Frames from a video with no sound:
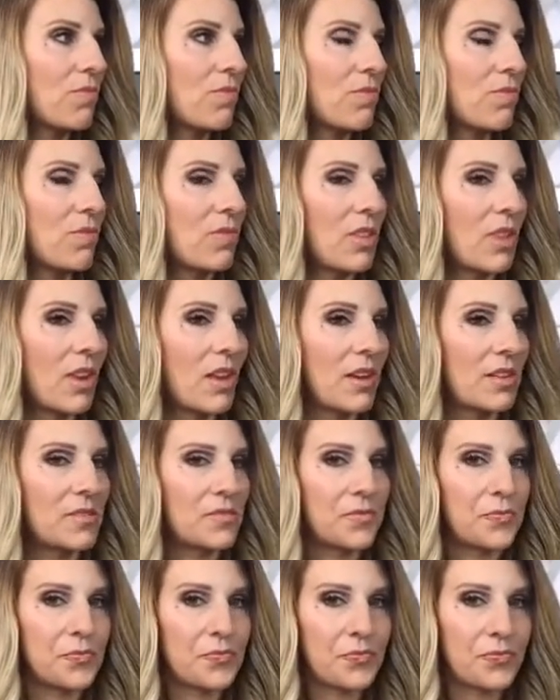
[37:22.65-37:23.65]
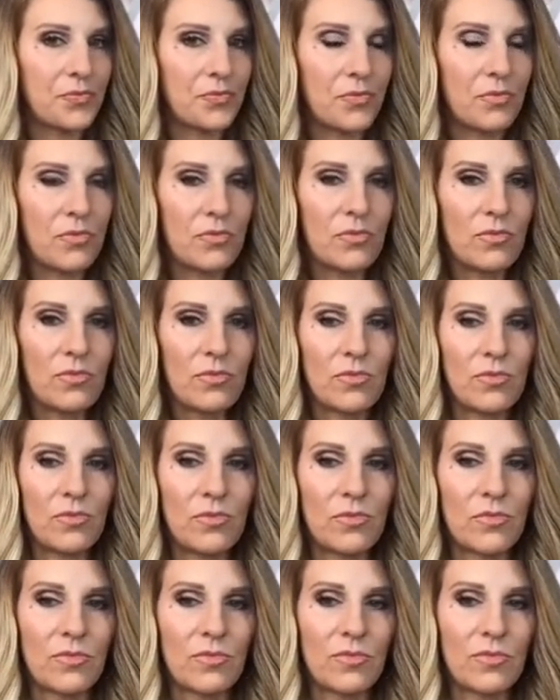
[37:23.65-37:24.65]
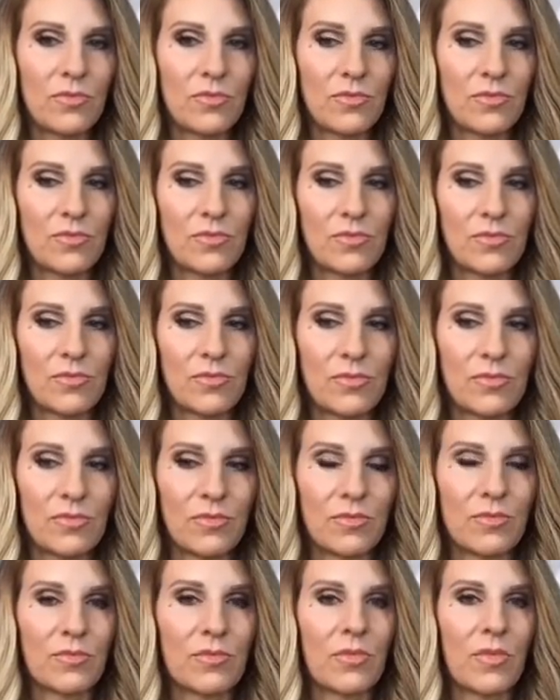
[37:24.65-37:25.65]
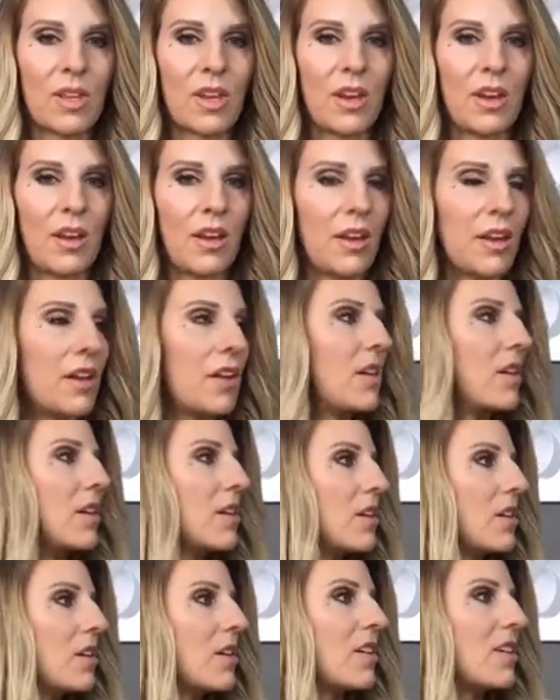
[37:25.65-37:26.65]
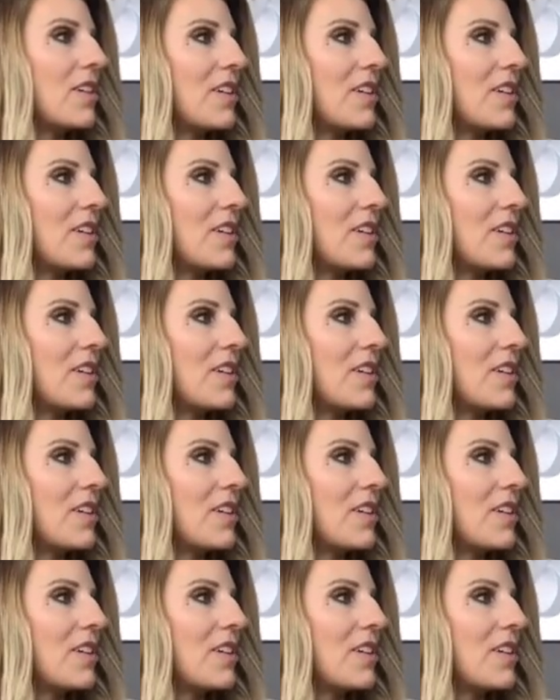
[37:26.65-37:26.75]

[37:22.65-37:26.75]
or do you have another product for that, which you're working on,